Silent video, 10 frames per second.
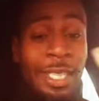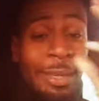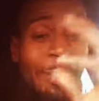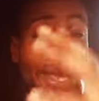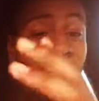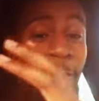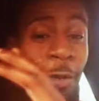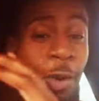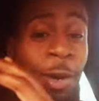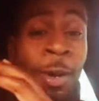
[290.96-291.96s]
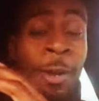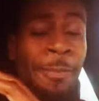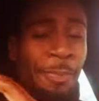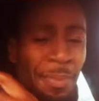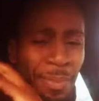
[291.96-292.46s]
is meant for
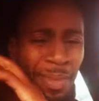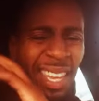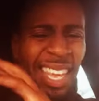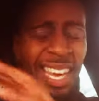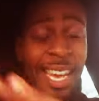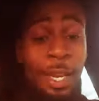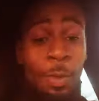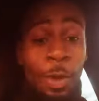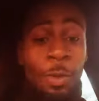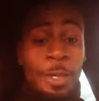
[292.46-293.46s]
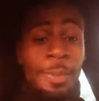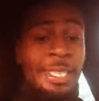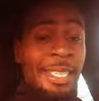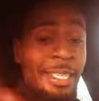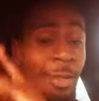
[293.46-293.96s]
anyone who
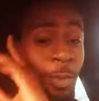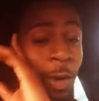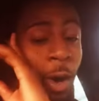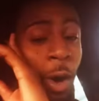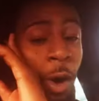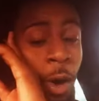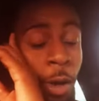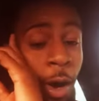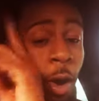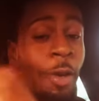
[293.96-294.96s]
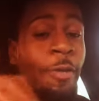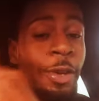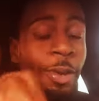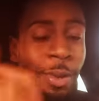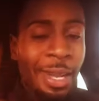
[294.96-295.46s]
speaks it to
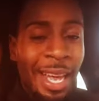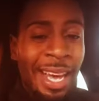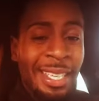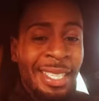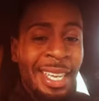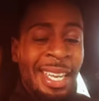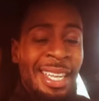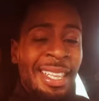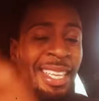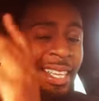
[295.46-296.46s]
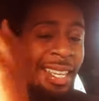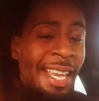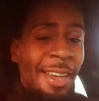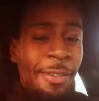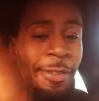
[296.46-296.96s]
overutilize the
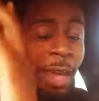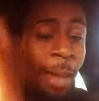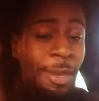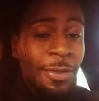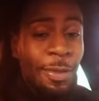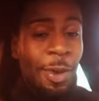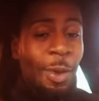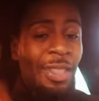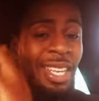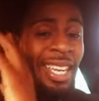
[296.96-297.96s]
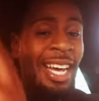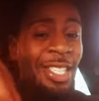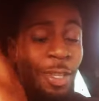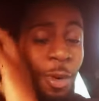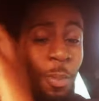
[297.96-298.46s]
left hemisphere or the
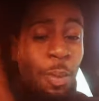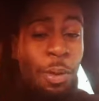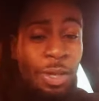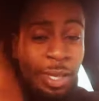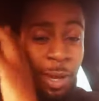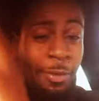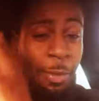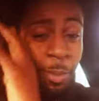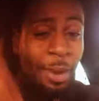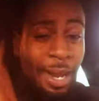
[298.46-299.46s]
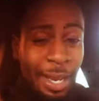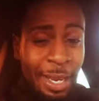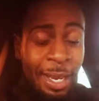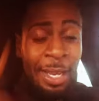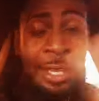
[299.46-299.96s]
logical portion of the brain.
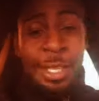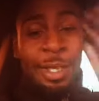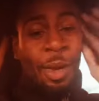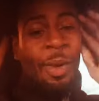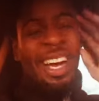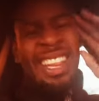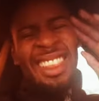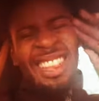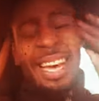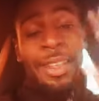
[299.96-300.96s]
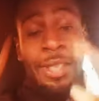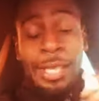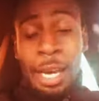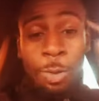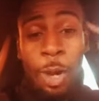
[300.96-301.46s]
So a lot of the
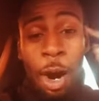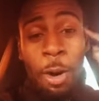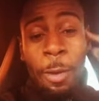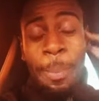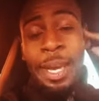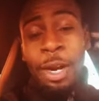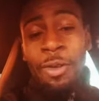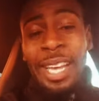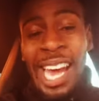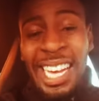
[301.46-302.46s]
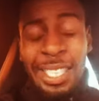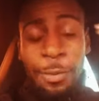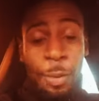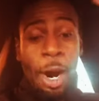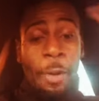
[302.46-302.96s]
times we aren't being
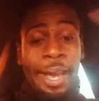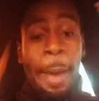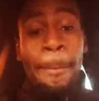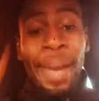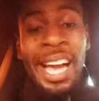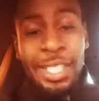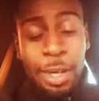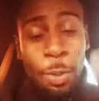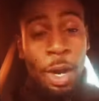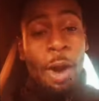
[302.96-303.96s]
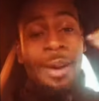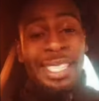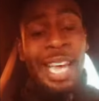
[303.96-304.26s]
creative, we aren't imagining, we aren't